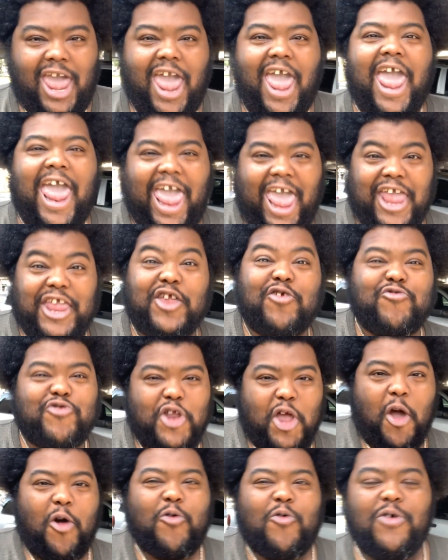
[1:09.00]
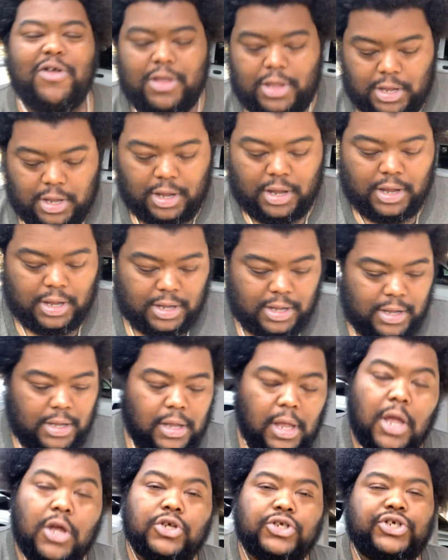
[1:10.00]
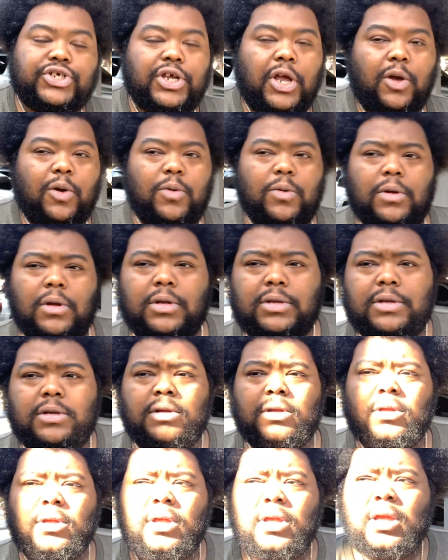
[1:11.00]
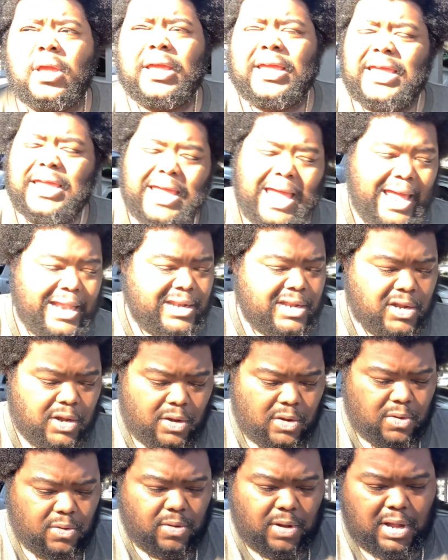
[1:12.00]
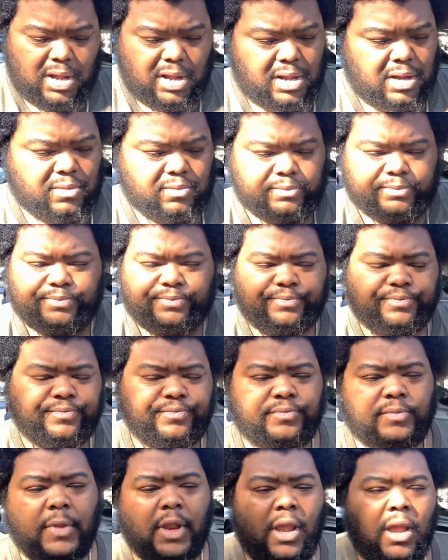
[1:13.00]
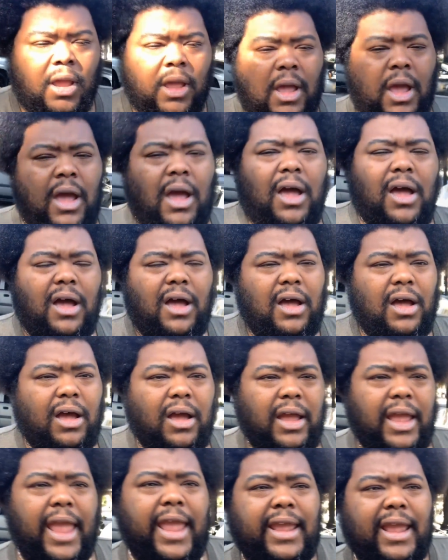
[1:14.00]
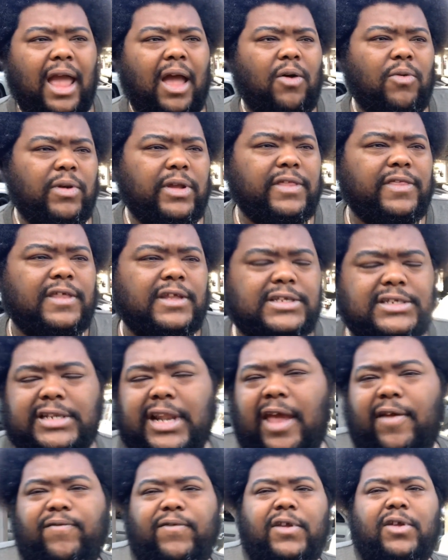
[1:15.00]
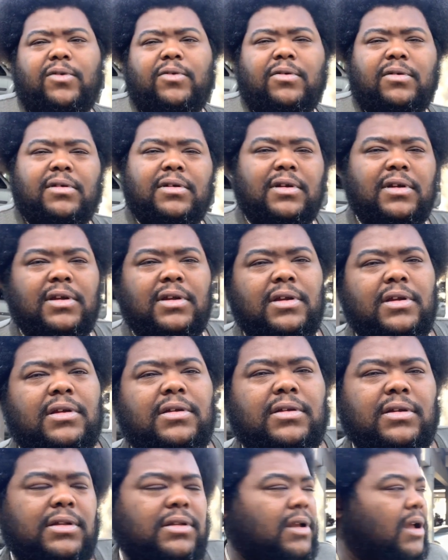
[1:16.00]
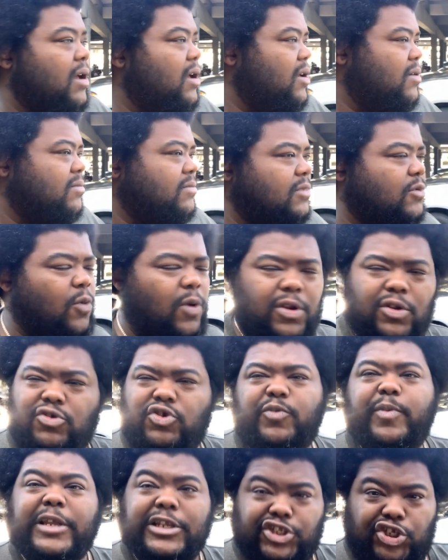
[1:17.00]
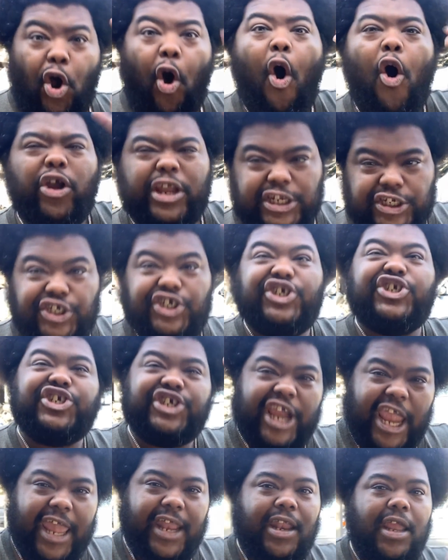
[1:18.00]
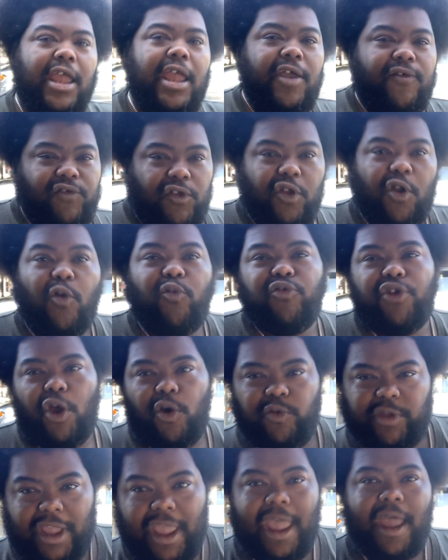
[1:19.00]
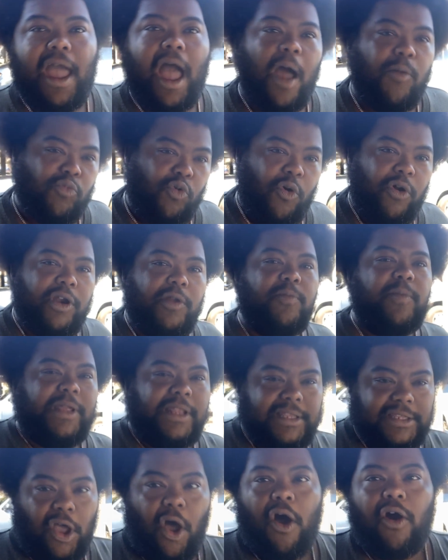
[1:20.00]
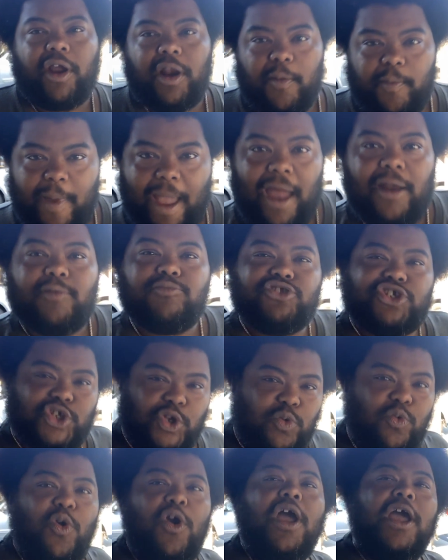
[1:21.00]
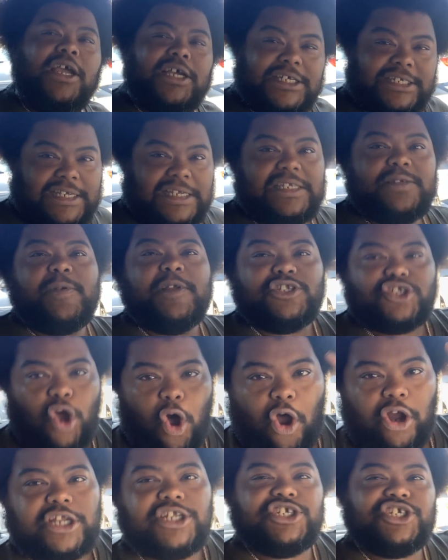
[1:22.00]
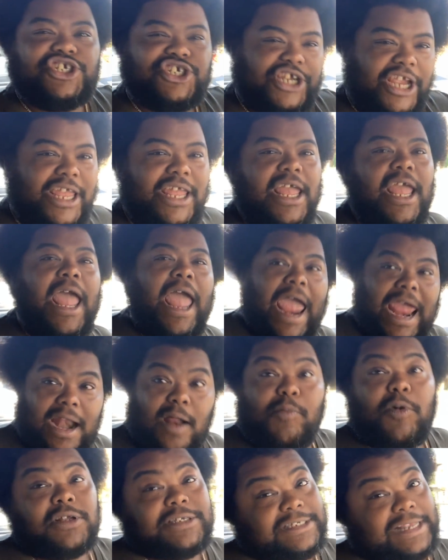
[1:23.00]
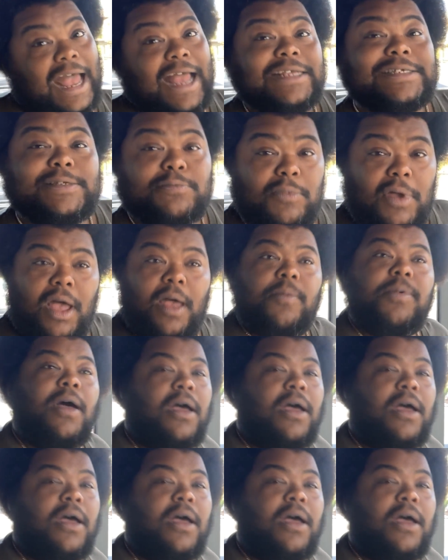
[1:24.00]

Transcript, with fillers: yeah, you know. Uh-huh. So he had to go um, uh, hang out with his nephew, um, one who's been talking shit. If you don't know yet, I'm going to be talking about him too because he's been talking shit and I'm going to size him up.